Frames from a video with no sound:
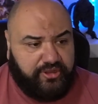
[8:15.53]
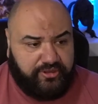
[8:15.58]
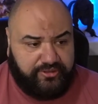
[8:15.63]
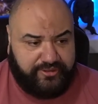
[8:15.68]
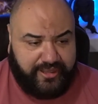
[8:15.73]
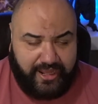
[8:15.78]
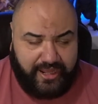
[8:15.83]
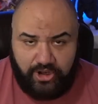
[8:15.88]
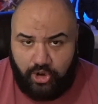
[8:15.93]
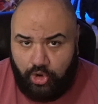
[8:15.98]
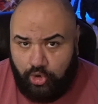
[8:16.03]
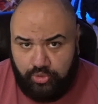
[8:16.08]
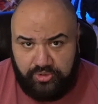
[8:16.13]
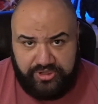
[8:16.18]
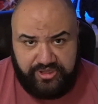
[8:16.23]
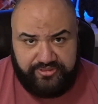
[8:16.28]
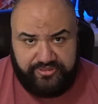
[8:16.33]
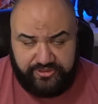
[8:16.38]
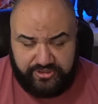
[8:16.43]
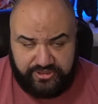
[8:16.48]
Not
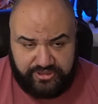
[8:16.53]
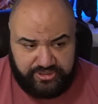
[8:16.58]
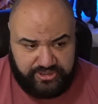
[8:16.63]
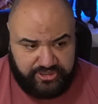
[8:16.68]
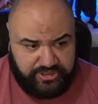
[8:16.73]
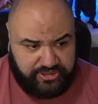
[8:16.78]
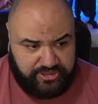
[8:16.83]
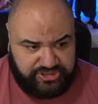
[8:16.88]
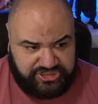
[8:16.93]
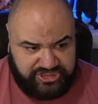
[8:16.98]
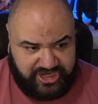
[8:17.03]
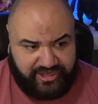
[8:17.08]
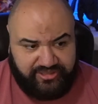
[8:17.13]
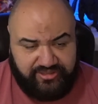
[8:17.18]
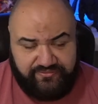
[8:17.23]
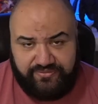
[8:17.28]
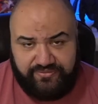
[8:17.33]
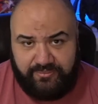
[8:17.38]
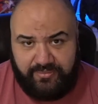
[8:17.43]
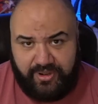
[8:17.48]
only the shots
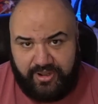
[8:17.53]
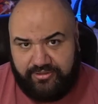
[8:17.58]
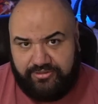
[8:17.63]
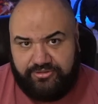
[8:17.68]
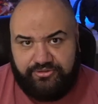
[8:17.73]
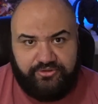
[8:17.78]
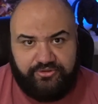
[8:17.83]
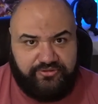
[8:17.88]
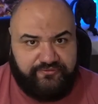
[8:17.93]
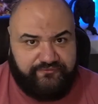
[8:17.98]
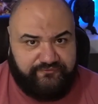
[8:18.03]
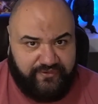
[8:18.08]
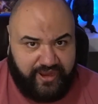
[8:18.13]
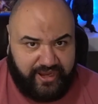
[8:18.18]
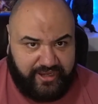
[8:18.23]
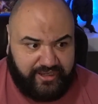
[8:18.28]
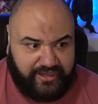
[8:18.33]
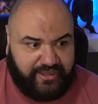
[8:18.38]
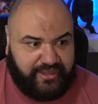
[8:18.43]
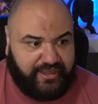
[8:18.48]
of the monsters
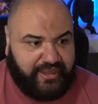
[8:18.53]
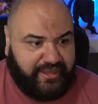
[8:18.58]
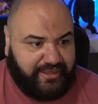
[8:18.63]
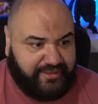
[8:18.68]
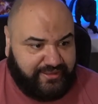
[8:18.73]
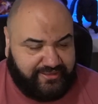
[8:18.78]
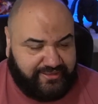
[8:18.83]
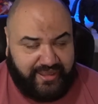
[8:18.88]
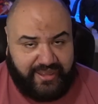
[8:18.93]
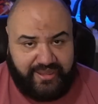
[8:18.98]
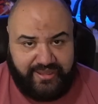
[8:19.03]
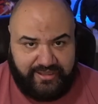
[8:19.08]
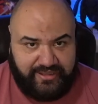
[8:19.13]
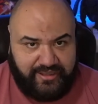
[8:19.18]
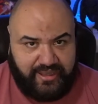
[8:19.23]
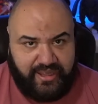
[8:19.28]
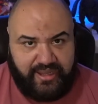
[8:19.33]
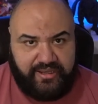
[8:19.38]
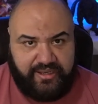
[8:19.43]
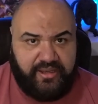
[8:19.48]
fighting in day and
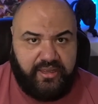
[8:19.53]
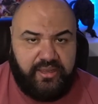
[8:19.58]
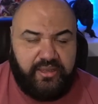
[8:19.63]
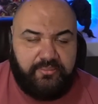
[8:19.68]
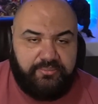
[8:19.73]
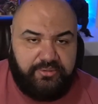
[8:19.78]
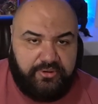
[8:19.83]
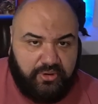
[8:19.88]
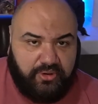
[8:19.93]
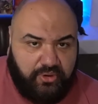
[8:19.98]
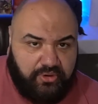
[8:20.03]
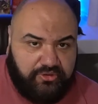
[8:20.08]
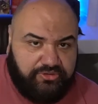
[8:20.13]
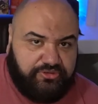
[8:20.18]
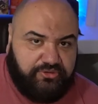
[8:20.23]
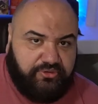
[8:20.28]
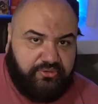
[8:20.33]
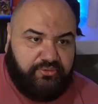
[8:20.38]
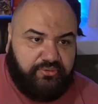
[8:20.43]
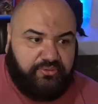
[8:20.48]
night, but
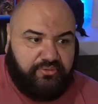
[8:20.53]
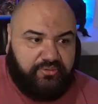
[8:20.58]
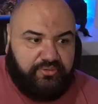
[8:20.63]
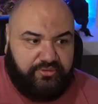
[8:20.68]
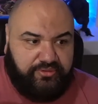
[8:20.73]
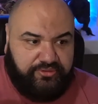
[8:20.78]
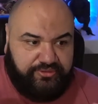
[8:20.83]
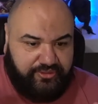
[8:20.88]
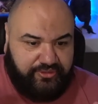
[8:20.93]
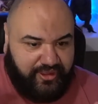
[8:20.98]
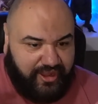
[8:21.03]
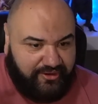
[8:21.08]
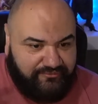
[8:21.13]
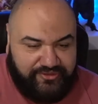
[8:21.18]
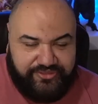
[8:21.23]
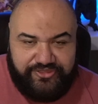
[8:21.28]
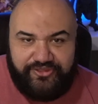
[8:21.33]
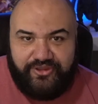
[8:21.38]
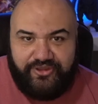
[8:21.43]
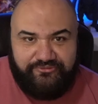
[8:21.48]
also
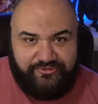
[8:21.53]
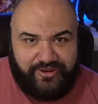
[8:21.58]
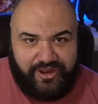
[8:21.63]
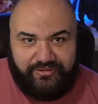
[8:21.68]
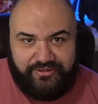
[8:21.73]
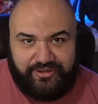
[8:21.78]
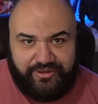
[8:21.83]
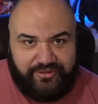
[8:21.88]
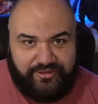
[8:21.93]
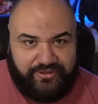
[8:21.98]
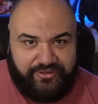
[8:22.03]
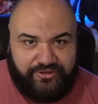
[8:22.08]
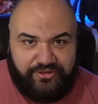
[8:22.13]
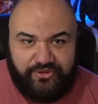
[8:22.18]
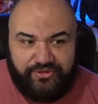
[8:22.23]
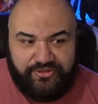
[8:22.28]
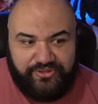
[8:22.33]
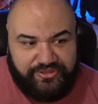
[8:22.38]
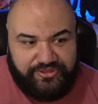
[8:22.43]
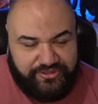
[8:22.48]
everything around it. You
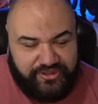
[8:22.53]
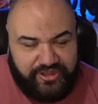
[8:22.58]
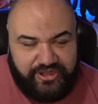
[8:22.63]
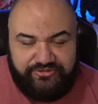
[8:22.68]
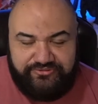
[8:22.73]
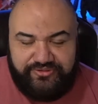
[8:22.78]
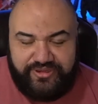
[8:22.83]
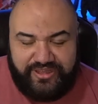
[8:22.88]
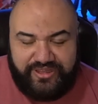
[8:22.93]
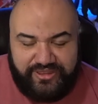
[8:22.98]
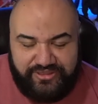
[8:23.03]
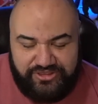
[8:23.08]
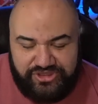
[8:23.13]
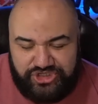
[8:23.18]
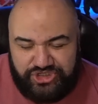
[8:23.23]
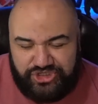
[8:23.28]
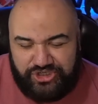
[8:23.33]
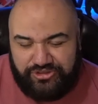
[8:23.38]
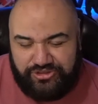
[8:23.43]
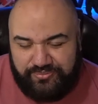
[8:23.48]
know, the scenery is
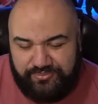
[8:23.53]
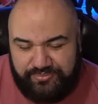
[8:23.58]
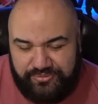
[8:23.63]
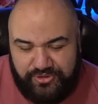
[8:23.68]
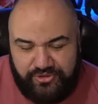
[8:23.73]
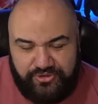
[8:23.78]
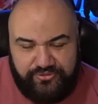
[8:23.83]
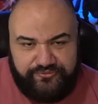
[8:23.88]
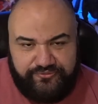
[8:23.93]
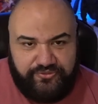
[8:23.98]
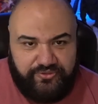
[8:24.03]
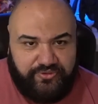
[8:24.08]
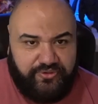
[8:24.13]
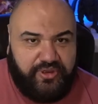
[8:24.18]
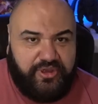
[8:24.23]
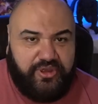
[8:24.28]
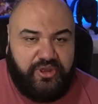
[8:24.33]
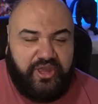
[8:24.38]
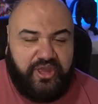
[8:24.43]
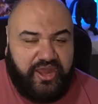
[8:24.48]
just beautiful.
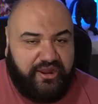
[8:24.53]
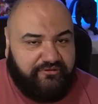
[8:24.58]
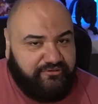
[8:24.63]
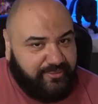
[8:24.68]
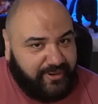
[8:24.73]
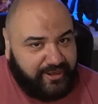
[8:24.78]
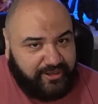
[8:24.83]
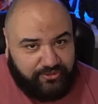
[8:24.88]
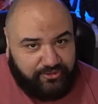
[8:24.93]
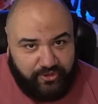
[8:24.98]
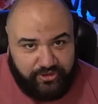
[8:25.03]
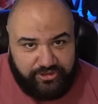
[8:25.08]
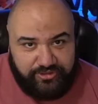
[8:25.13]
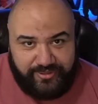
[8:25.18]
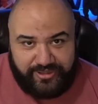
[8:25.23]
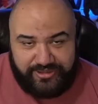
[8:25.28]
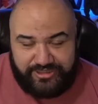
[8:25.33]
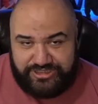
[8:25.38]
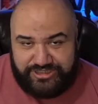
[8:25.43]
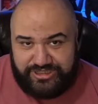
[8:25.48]
Everybody talks
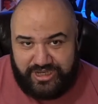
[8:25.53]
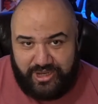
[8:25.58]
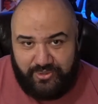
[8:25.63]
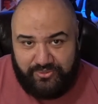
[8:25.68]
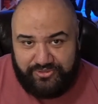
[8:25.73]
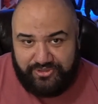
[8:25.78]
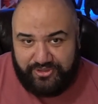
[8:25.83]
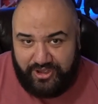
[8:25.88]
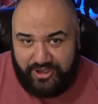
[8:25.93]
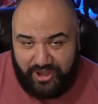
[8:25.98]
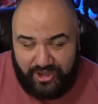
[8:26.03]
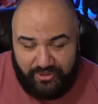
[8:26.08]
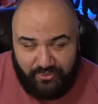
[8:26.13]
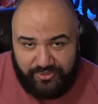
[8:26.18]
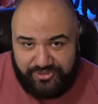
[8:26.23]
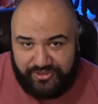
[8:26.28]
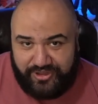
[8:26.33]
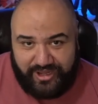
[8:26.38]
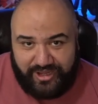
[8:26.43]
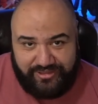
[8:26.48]
about the shot with
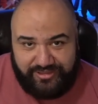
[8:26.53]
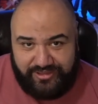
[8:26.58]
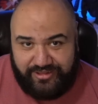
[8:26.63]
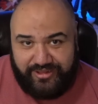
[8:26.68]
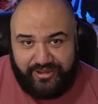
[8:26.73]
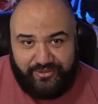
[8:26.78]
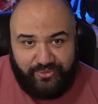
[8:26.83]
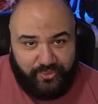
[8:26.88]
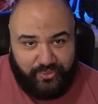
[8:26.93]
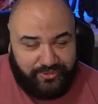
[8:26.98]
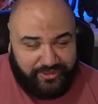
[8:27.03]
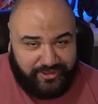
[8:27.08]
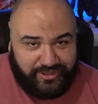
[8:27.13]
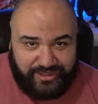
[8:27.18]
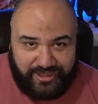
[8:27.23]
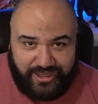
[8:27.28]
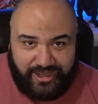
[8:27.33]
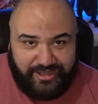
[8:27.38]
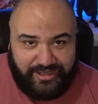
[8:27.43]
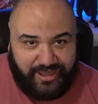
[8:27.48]
Godzilla, with the
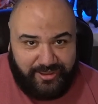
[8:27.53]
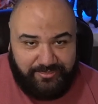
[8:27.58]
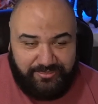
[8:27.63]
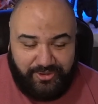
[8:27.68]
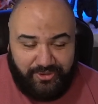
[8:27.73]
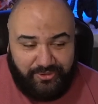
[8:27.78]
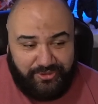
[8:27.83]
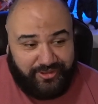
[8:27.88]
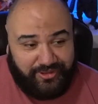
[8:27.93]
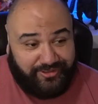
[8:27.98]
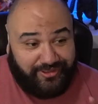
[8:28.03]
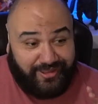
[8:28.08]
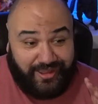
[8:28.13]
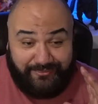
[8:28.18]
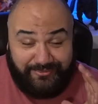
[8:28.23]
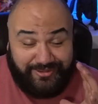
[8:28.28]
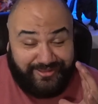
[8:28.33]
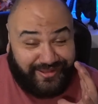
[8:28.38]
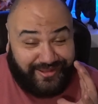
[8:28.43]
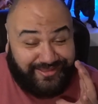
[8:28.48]
neon light buildings. I
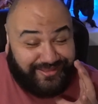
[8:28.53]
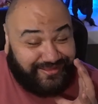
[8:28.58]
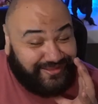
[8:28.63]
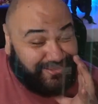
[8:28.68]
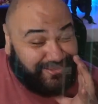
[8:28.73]
mean, that's a